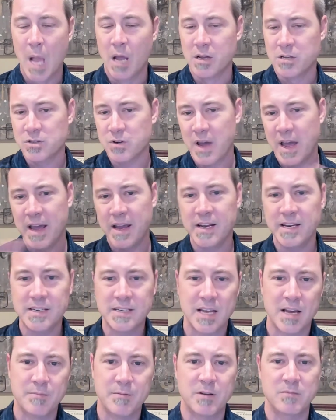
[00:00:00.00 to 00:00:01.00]
So
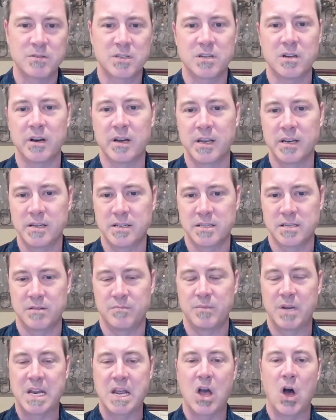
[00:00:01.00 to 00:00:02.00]
anytime I was talking to
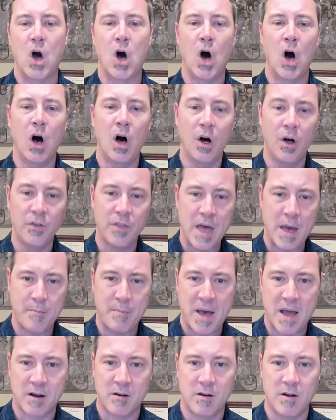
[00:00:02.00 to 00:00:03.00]
somebody, all that
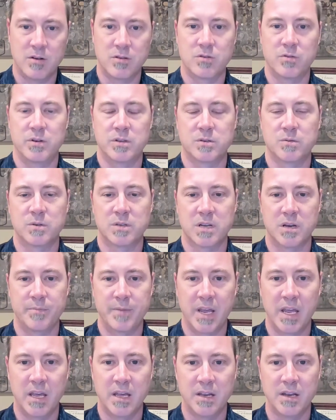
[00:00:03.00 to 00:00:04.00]
background noise was
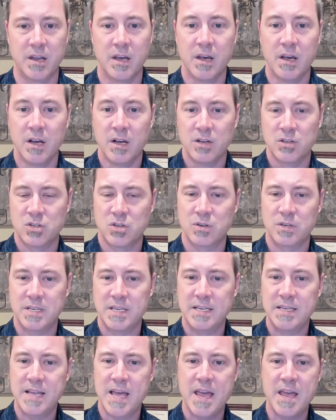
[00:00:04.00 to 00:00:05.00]
coming in. So
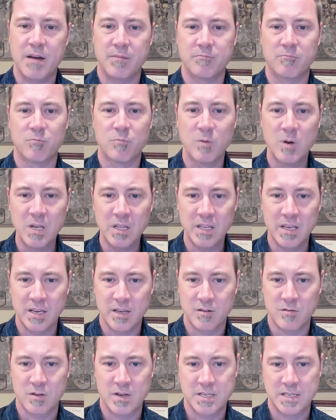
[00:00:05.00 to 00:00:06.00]
today I'm really
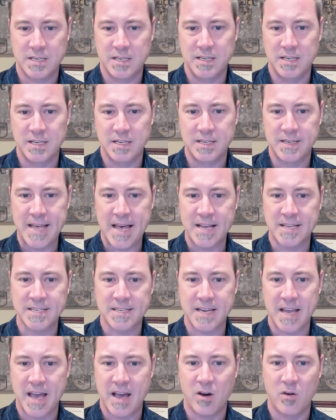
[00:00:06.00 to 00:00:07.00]
interested to test
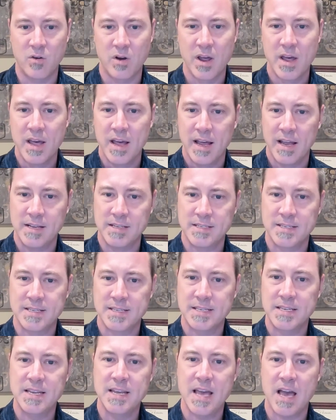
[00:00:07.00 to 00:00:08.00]
out and
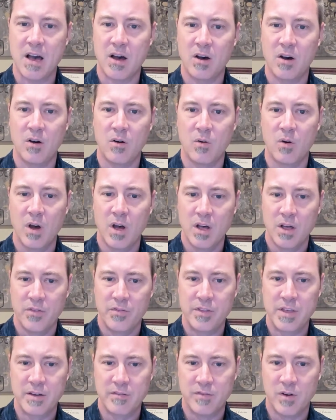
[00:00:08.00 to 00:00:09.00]
see how
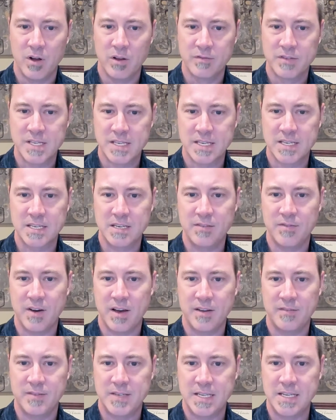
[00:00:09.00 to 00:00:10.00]
the Evolve
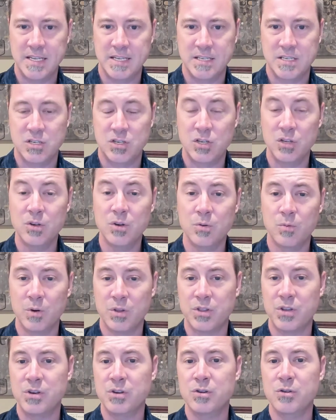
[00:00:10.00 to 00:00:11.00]
65Ts do with
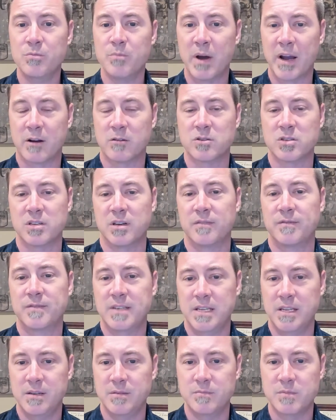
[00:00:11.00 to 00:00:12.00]
the new Microsoft
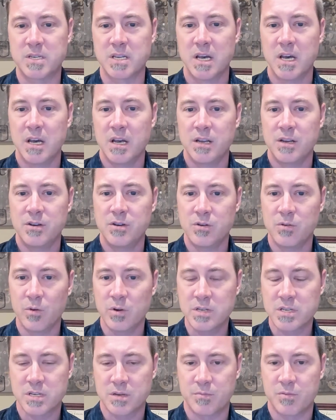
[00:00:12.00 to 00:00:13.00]
Teams
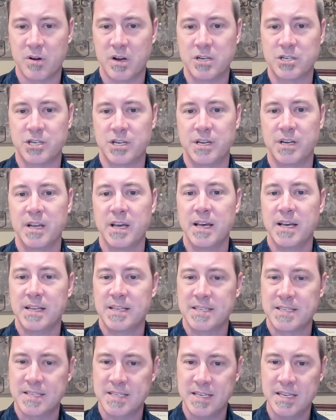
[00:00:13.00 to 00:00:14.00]
noise suppression,
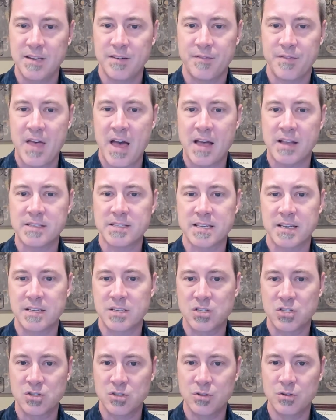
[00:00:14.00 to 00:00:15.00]
see if that's a
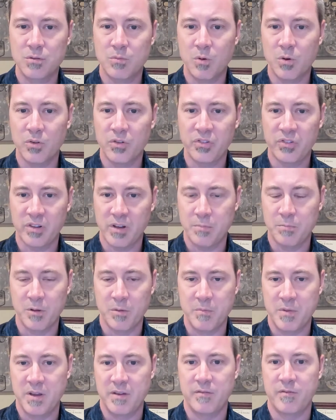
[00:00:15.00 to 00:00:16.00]
suitable
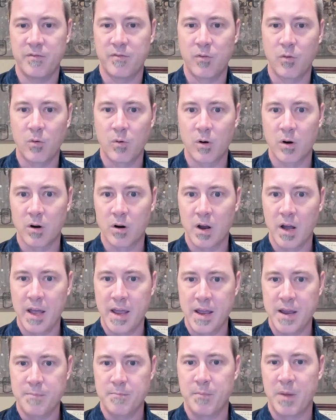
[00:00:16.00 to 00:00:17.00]
supplement for
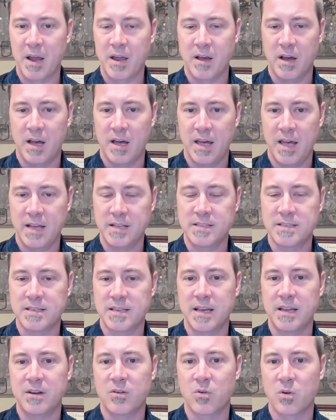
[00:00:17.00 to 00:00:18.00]
a, a,
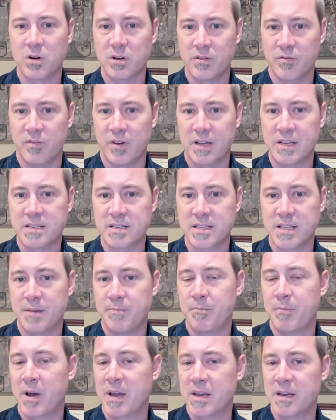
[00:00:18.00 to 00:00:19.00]
headset or a device
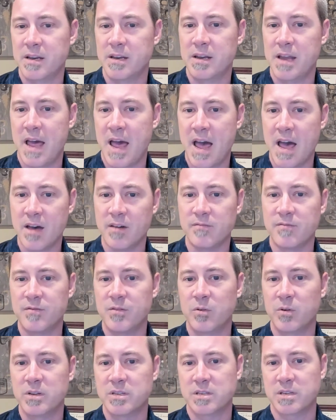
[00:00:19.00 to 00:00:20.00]
that might have
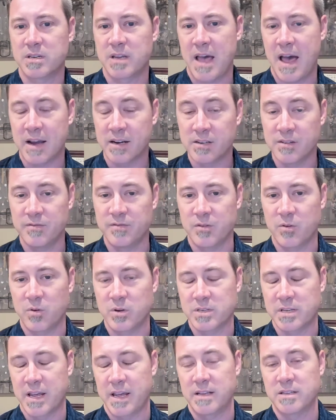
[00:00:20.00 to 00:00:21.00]
noise active
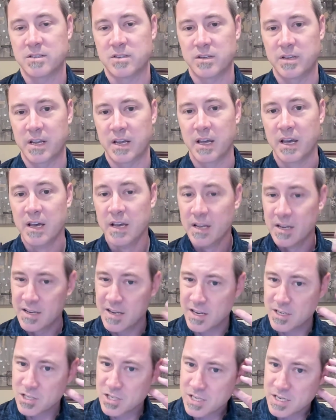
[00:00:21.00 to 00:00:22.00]
noise canceling,
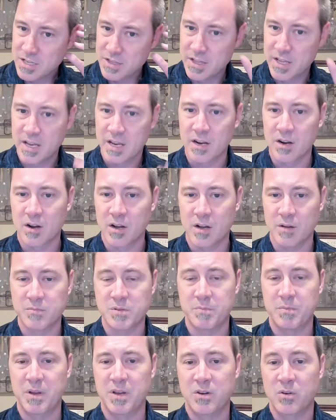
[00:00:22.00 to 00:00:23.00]
not just in the ear cups,
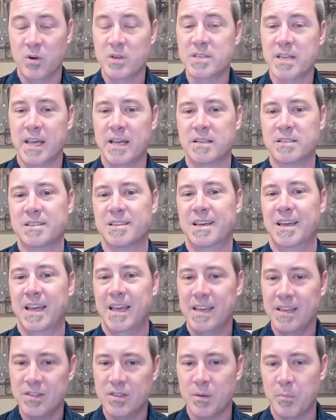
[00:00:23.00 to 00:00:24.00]
but noise canceling
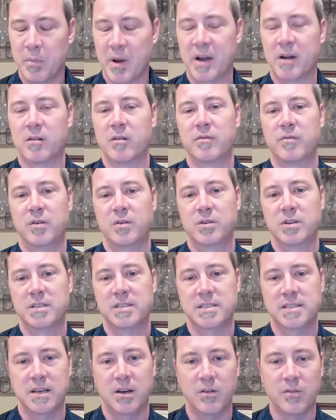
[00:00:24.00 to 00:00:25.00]
in the microphone
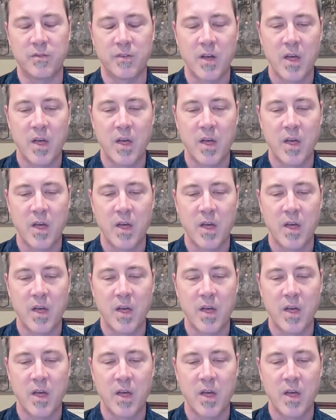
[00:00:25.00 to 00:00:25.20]
itself.